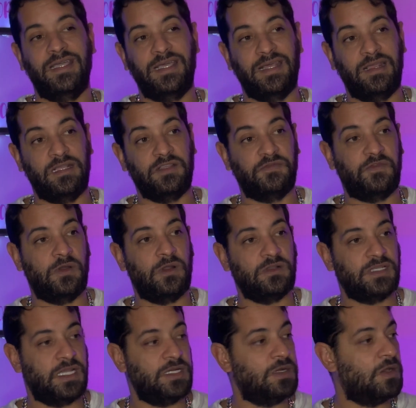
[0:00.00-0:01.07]
And as far as
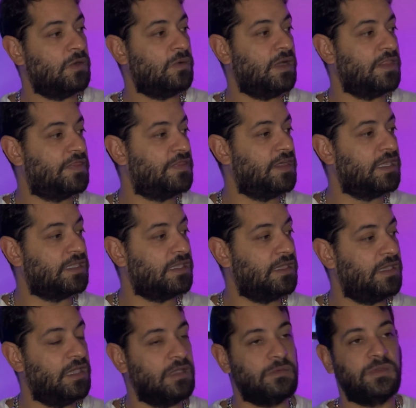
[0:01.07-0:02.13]
I know, I think
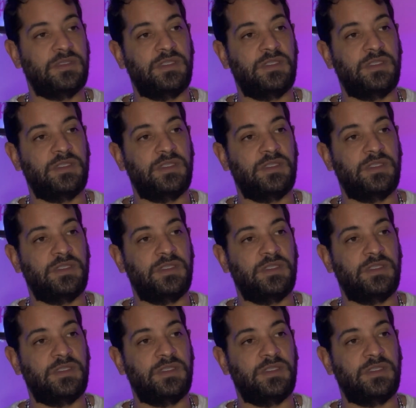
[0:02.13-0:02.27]
every